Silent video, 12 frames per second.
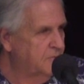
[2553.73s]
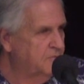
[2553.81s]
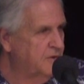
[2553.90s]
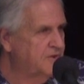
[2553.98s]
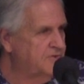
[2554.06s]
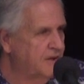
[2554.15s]

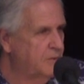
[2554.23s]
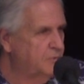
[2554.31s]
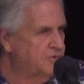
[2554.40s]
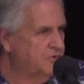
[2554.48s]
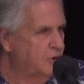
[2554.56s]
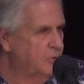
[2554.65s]
Firstly, it was
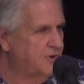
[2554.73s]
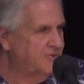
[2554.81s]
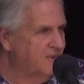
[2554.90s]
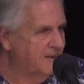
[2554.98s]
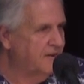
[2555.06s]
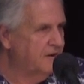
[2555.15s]
true, and
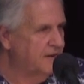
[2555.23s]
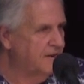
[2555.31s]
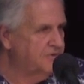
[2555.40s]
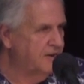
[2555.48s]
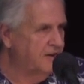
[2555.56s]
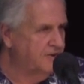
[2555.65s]
secondly,
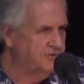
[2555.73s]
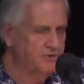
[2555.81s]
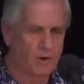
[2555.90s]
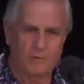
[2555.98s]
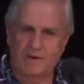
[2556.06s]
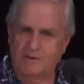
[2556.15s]
it's a
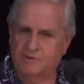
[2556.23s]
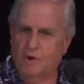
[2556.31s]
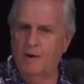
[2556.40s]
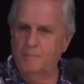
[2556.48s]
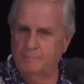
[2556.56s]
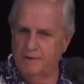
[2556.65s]
historic
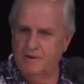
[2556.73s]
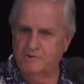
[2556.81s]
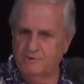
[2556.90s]
timepiece.